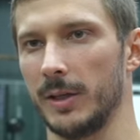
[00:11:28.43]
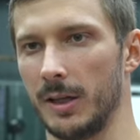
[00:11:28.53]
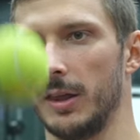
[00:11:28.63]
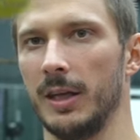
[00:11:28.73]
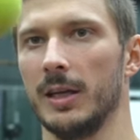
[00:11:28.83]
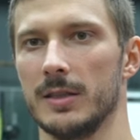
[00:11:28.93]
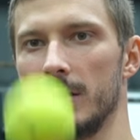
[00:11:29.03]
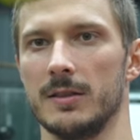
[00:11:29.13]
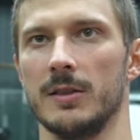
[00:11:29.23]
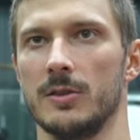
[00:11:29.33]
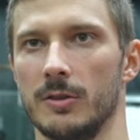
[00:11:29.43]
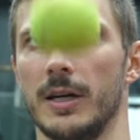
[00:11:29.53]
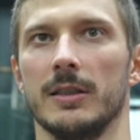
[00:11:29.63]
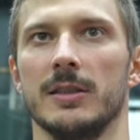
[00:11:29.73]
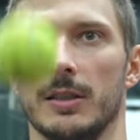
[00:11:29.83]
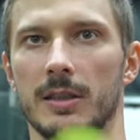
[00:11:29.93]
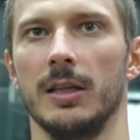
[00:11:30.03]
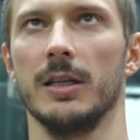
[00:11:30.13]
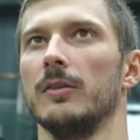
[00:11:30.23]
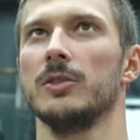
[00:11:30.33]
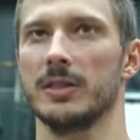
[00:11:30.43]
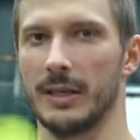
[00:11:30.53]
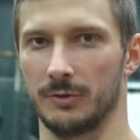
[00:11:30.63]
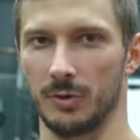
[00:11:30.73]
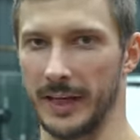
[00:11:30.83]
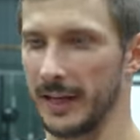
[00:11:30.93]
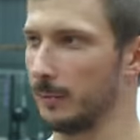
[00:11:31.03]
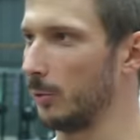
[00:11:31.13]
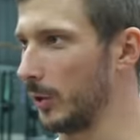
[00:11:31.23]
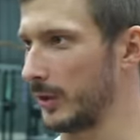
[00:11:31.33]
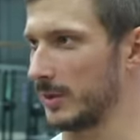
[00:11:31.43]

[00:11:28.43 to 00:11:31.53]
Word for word: but I think since you got technique, you just have to add more